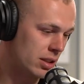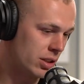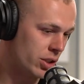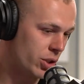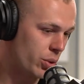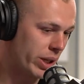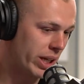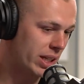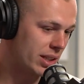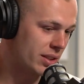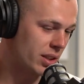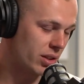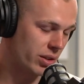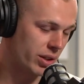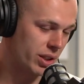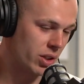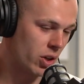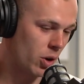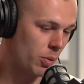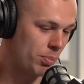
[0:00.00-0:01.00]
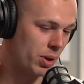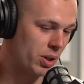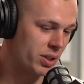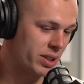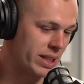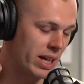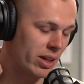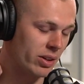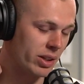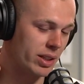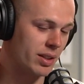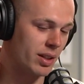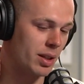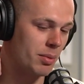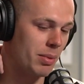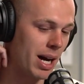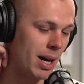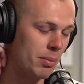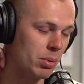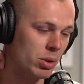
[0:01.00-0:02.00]
doing a series called Personalities of the
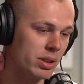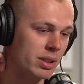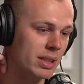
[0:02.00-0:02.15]
Bible,